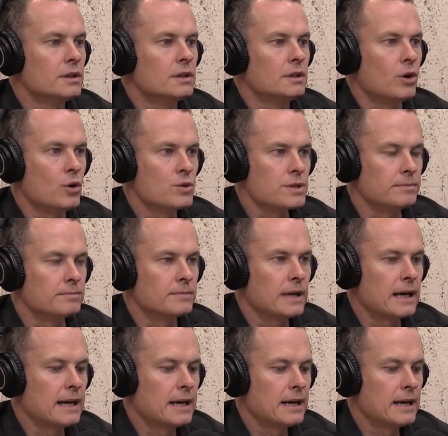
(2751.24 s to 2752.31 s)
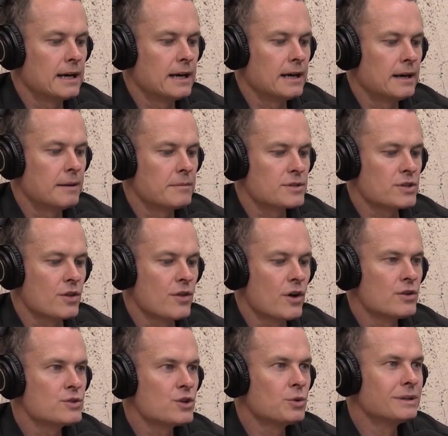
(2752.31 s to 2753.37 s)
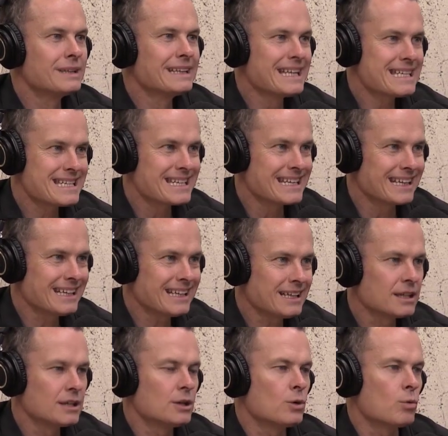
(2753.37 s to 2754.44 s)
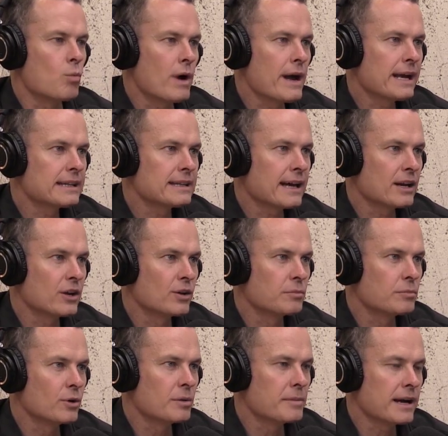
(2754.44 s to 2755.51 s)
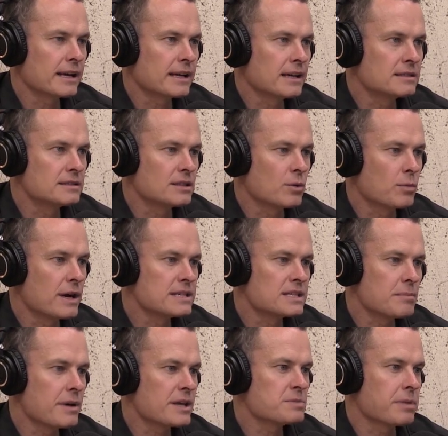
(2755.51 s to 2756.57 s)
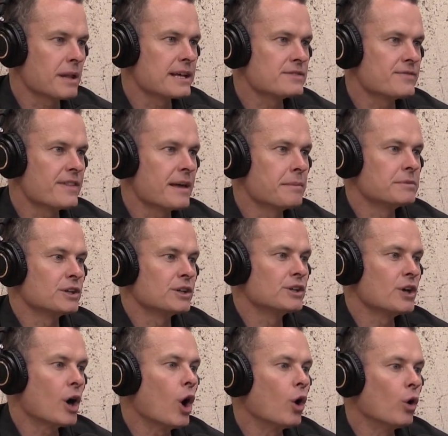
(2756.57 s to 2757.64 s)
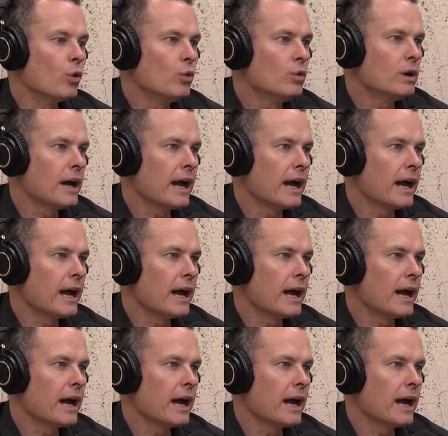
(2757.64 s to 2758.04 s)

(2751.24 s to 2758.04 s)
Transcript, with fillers: Awesome. So those who are listening, where can they learn more about Kinsta? Where's the best place for them to go?